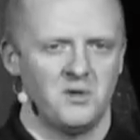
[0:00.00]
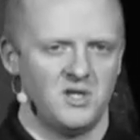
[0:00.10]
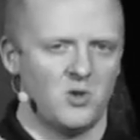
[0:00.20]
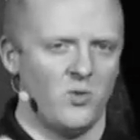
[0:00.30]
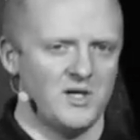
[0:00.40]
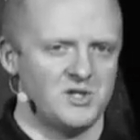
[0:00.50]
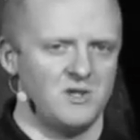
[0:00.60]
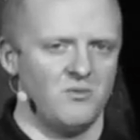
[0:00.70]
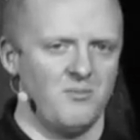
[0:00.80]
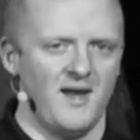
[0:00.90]
But the
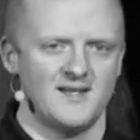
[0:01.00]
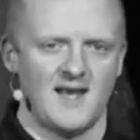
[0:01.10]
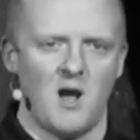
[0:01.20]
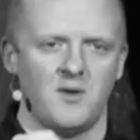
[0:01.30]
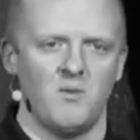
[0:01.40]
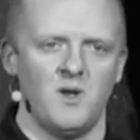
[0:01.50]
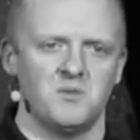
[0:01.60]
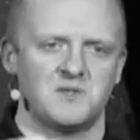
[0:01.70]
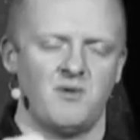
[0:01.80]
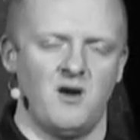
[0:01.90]
question remains how can we
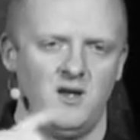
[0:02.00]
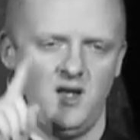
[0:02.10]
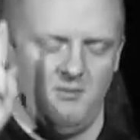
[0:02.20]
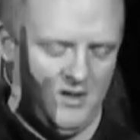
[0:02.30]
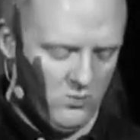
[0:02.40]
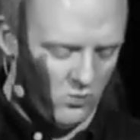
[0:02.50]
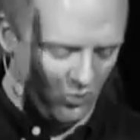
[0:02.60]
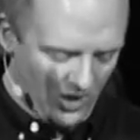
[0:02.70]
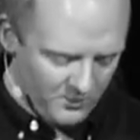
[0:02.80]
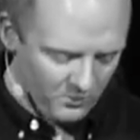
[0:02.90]
respond to Him in
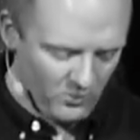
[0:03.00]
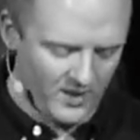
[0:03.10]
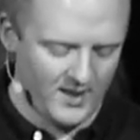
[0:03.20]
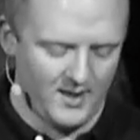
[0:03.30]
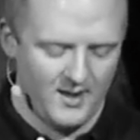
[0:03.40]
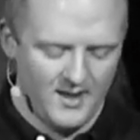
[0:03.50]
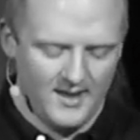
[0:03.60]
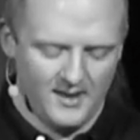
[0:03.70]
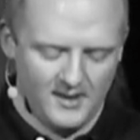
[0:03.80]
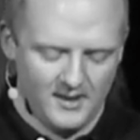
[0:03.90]
one way
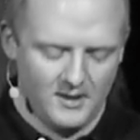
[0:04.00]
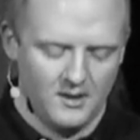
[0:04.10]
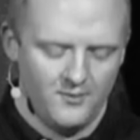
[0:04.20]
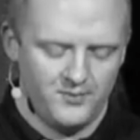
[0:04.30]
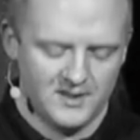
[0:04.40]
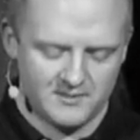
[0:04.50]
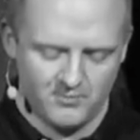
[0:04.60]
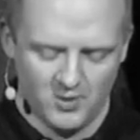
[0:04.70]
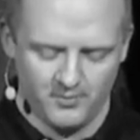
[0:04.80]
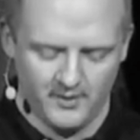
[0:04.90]
in this
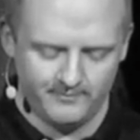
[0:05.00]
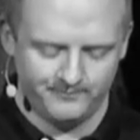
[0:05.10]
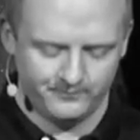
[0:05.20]
moment?